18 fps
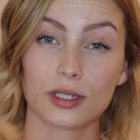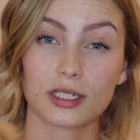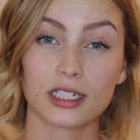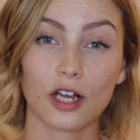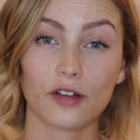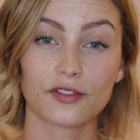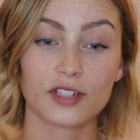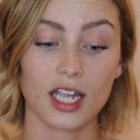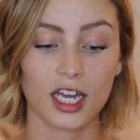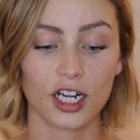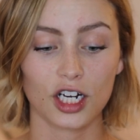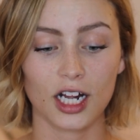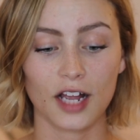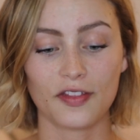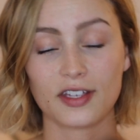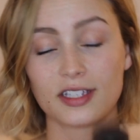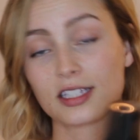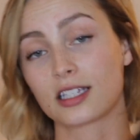with self-tanner,
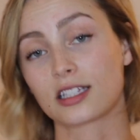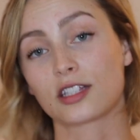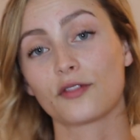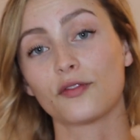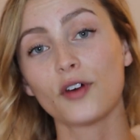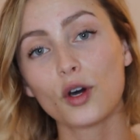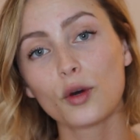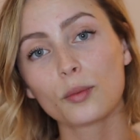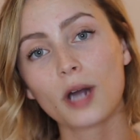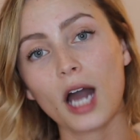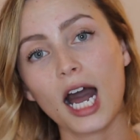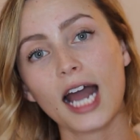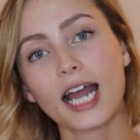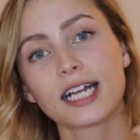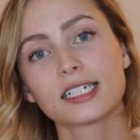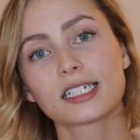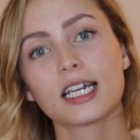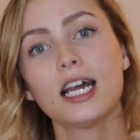and this is the foam
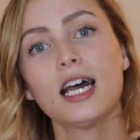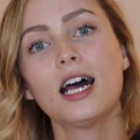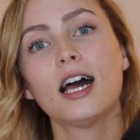kind.